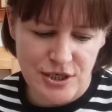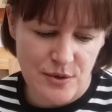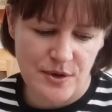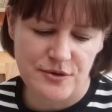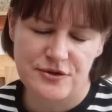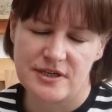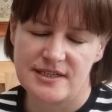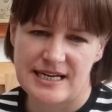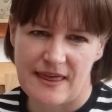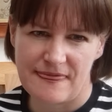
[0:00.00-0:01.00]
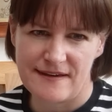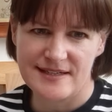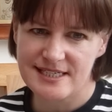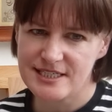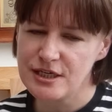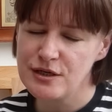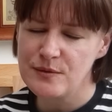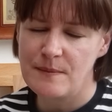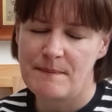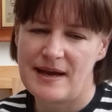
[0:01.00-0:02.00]
232
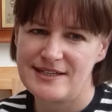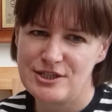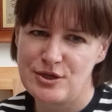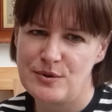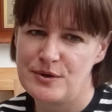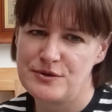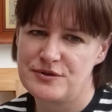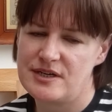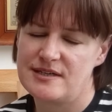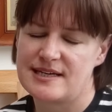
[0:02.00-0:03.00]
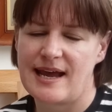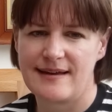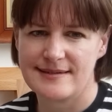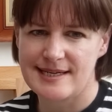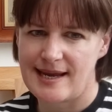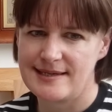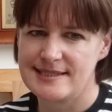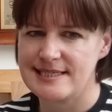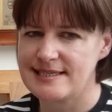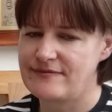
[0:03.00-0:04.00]
by
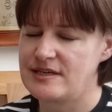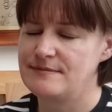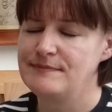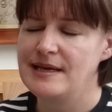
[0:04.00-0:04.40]
287,